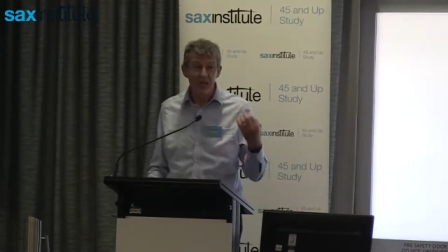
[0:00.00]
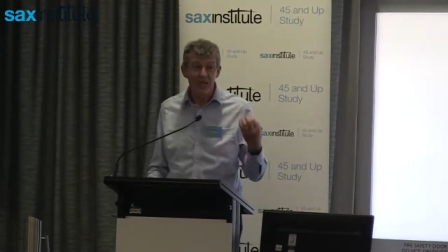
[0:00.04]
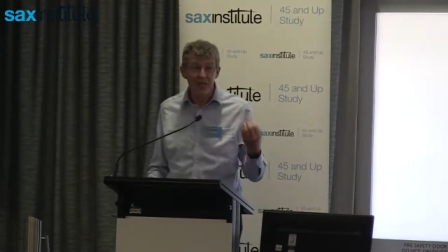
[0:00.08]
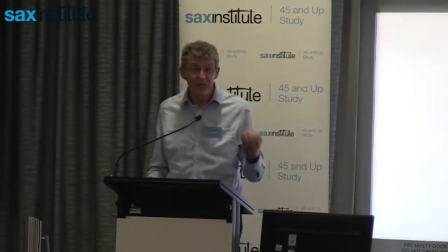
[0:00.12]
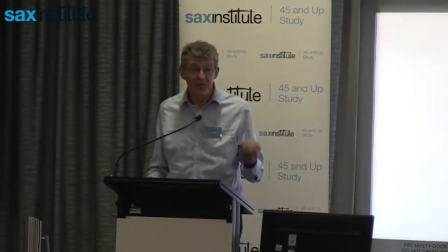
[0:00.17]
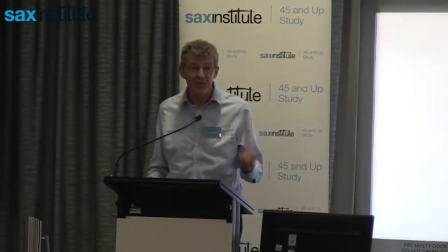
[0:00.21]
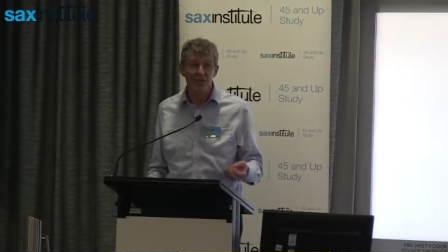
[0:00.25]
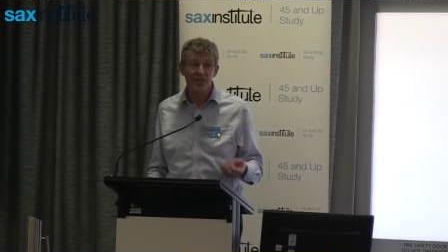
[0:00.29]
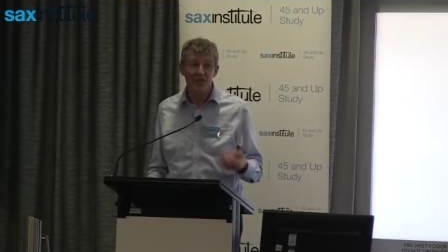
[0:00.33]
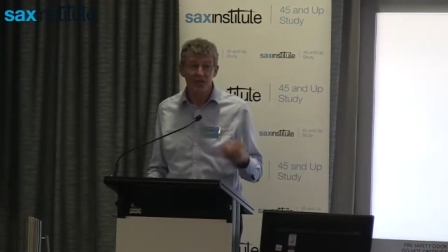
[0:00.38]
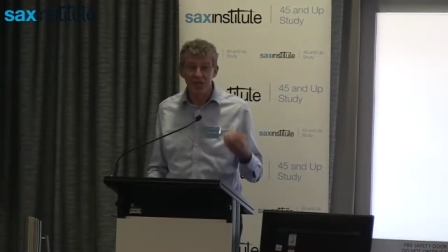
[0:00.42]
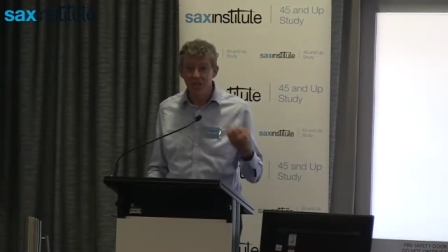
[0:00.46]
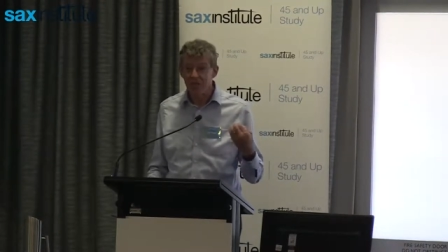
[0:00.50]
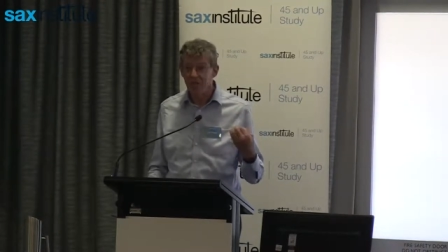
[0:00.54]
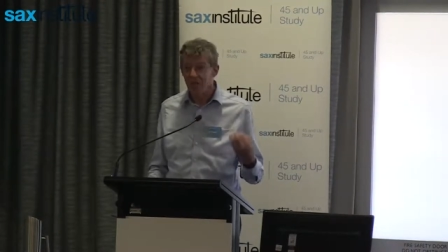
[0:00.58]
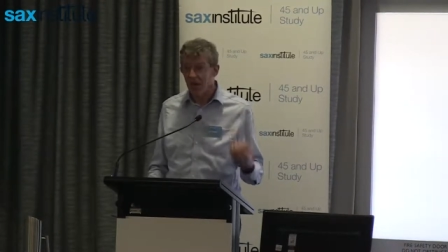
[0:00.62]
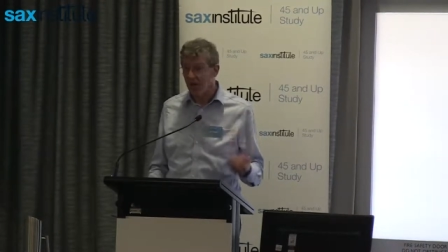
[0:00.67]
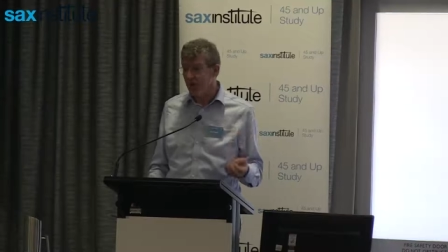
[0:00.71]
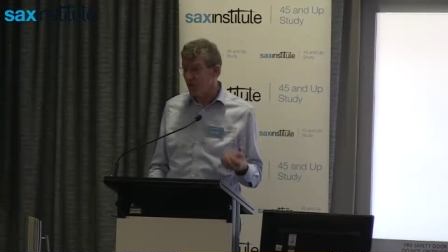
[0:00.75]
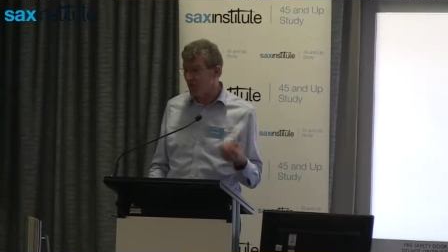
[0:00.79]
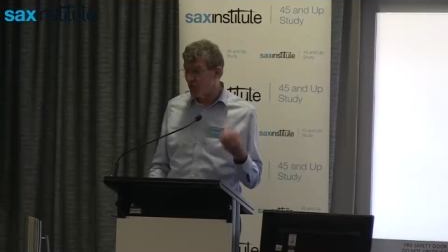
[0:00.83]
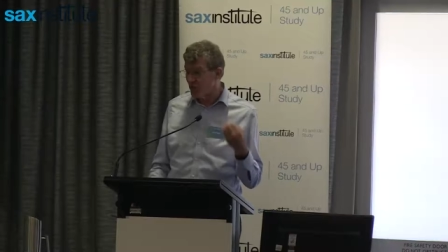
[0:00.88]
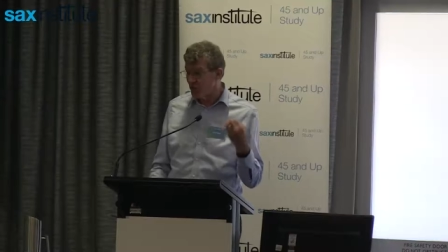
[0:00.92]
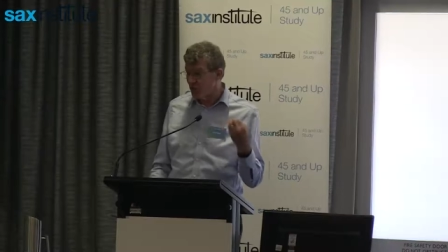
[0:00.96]
even seen
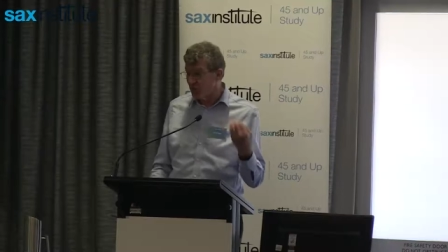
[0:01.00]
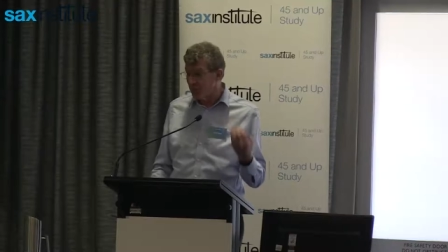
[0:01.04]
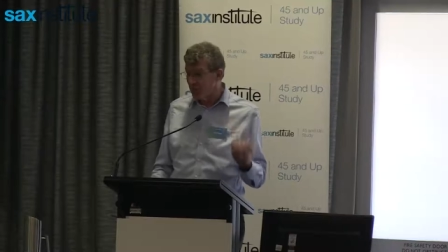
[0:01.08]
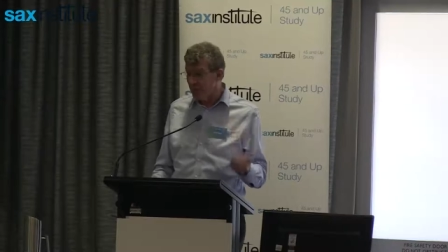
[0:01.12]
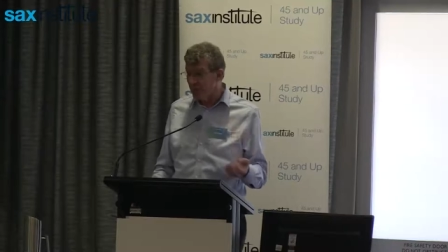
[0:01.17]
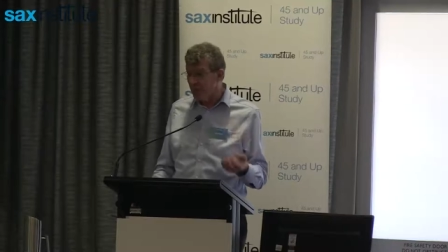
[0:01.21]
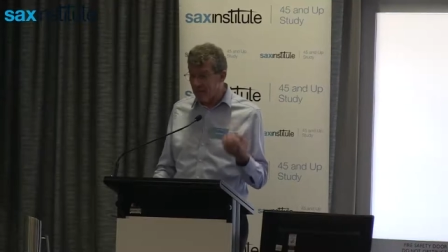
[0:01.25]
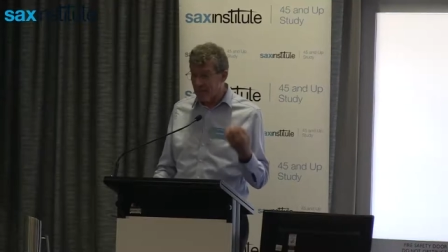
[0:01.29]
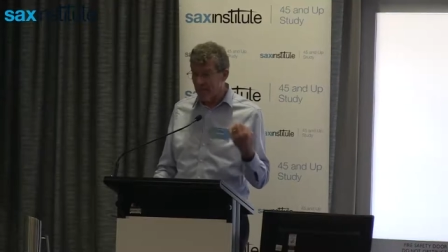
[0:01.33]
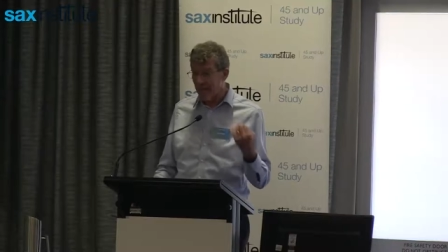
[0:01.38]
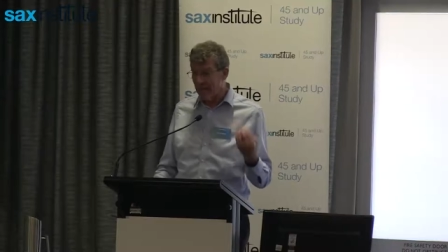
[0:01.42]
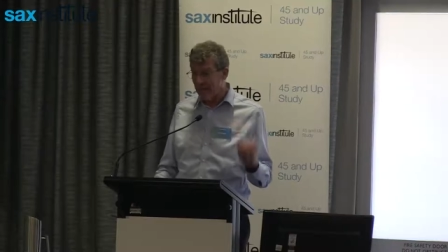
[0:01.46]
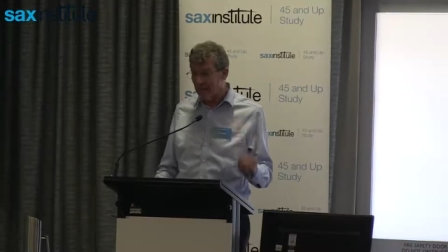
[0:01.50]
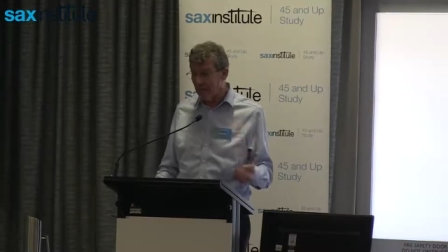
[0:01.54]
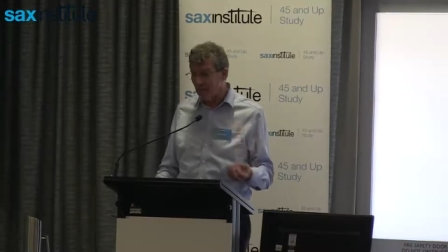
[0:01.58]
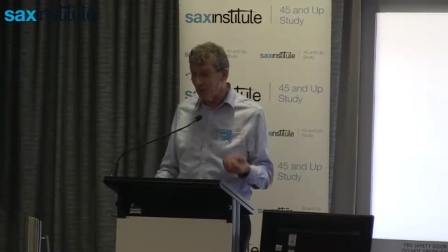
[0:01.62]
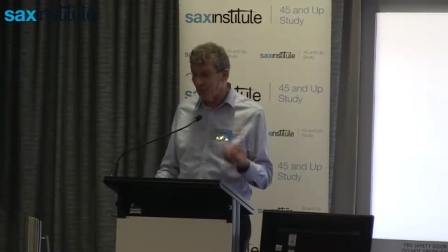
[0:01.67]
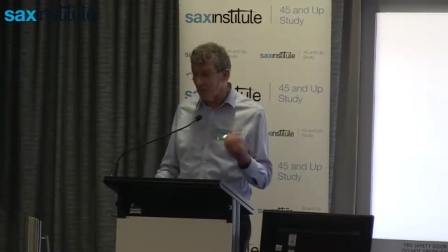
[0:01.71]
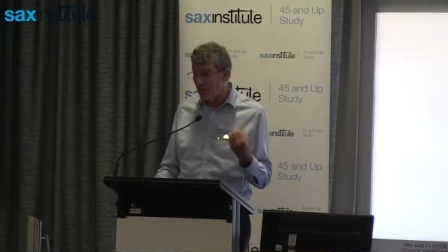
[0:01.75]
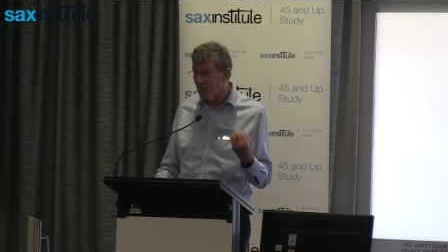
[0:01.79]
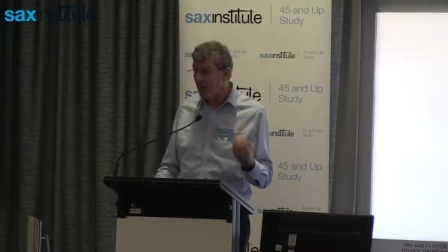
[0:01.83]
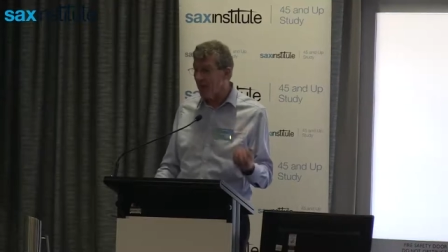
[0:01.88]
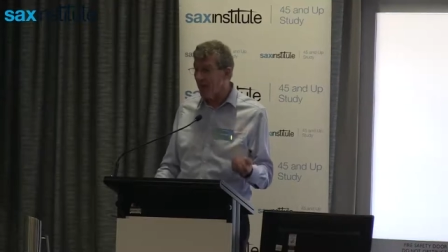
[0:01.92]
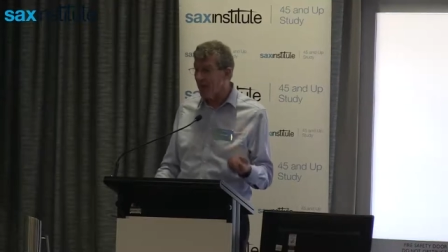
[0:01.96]
by the GP, let
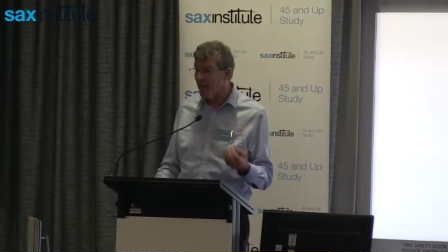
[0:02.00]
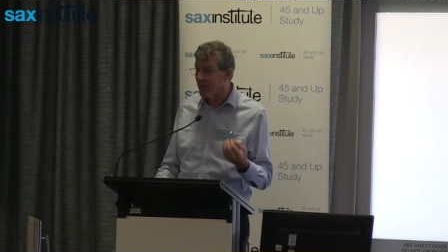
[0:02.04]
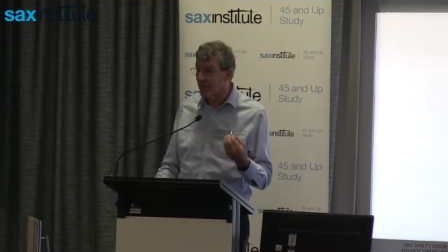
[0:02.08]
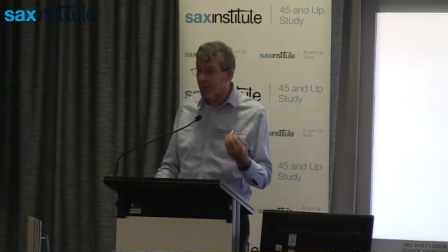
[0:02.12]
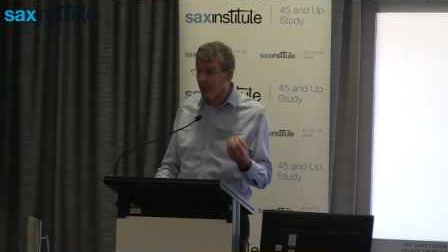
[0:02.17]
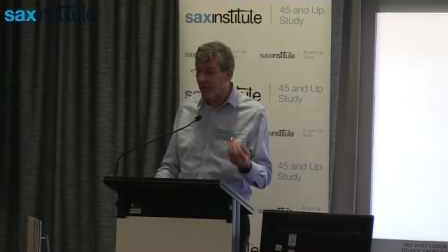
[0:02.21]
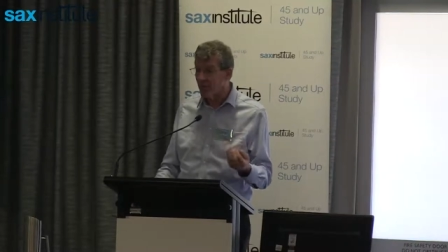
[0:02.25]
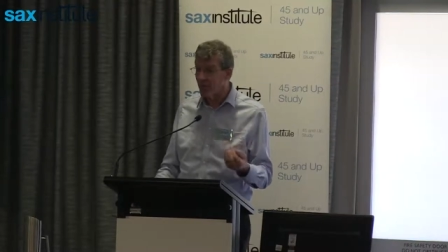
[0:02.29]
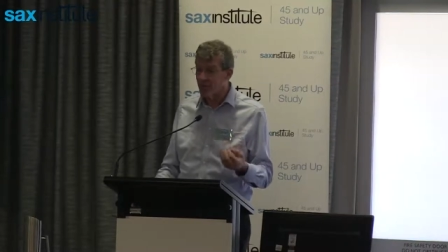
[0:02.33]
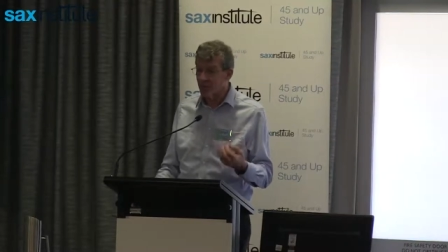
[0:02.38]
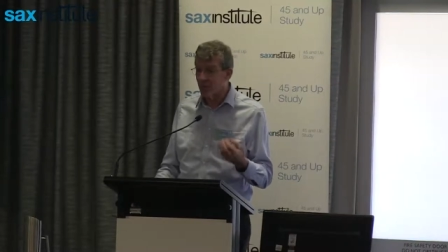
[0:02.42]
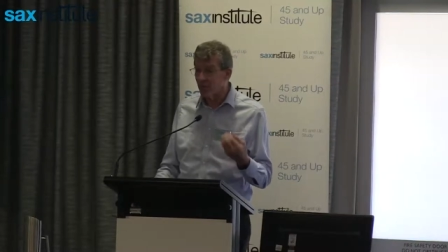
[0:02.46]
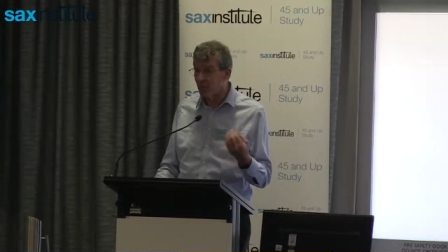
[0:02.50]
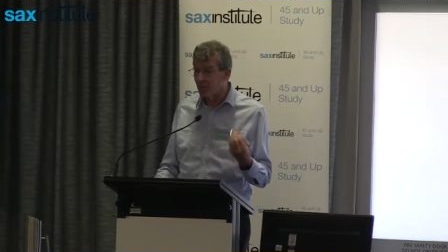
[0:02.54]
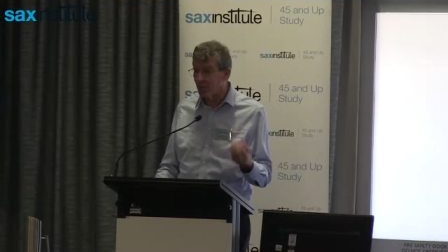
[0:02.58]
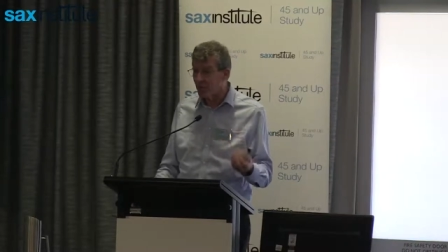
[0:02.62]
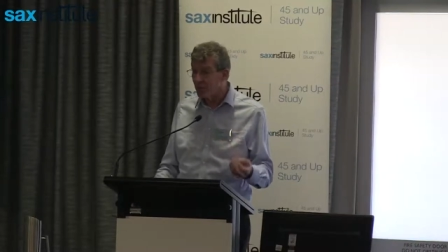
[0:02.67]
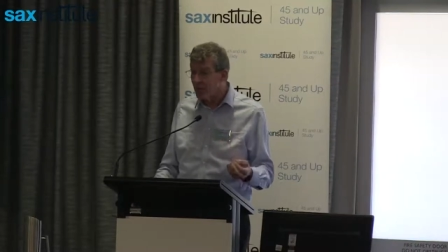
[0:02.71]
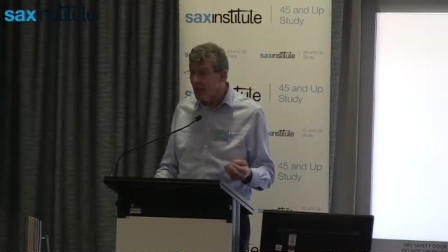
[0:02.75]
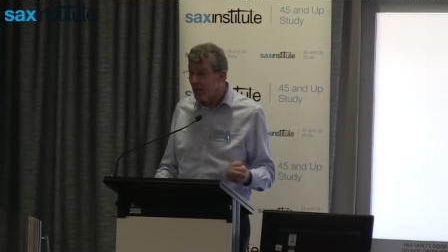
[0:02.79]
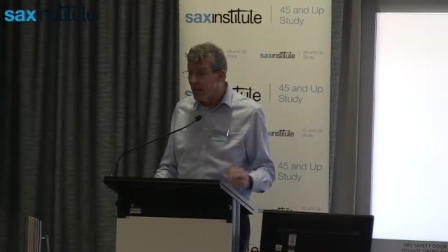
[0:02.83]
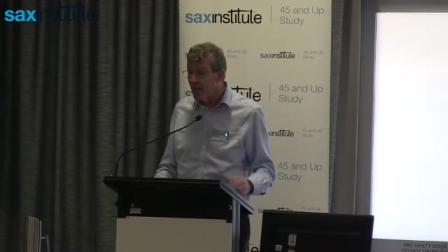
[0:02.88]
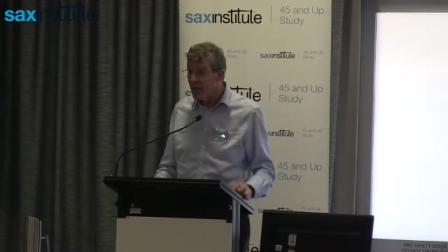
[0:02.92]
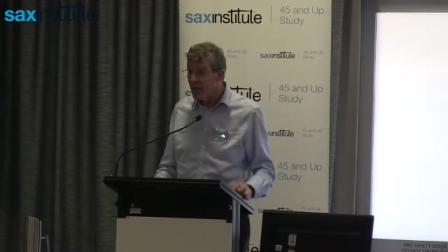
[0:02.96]
alone by the person whose